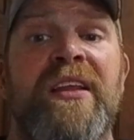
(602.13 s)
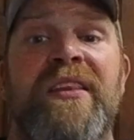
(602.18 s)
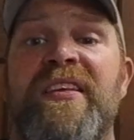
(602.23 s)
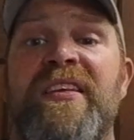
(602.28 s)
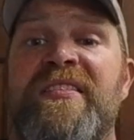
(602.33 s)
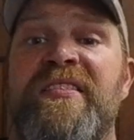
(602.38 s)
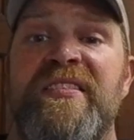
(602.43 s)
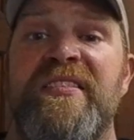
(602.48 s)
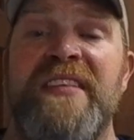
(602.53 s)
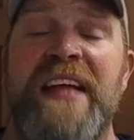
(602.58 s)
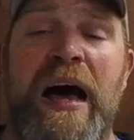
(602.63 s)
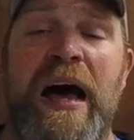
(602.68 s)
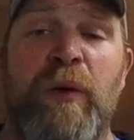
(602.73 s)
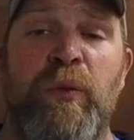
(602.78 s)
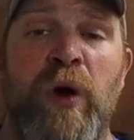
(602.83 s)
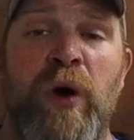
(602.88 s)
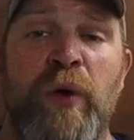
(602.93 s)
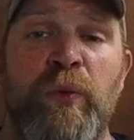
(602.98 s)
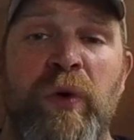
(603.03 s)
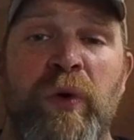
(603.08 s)
This is not
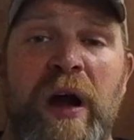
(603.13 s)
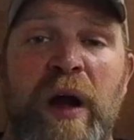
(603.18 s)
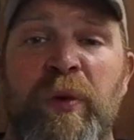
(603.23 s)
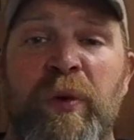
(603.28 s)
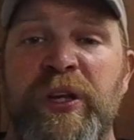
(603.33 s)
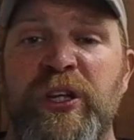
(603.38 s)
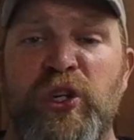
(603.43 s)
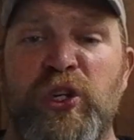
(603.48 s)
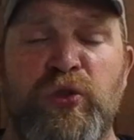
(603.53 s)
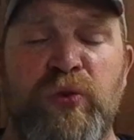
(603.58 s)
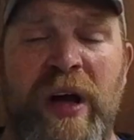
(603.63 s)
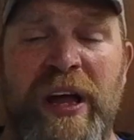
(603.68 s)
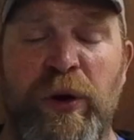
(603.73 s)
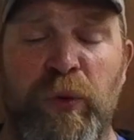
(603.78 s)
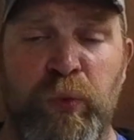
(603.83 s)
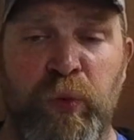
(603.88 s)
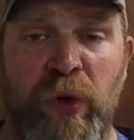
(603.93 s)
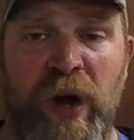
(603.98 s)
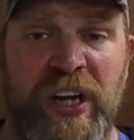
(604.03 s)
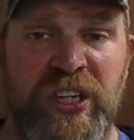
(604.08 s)
one where I want you to try to
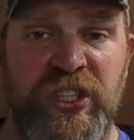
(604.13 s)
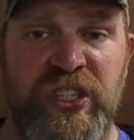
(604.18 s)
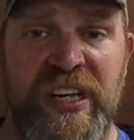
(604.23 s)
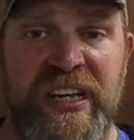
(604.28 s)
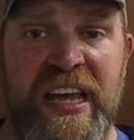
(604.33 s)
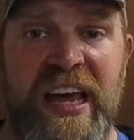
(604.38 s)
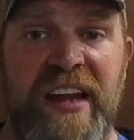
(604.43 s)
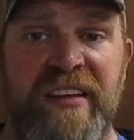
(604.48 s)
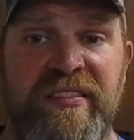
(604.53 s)
rush to get it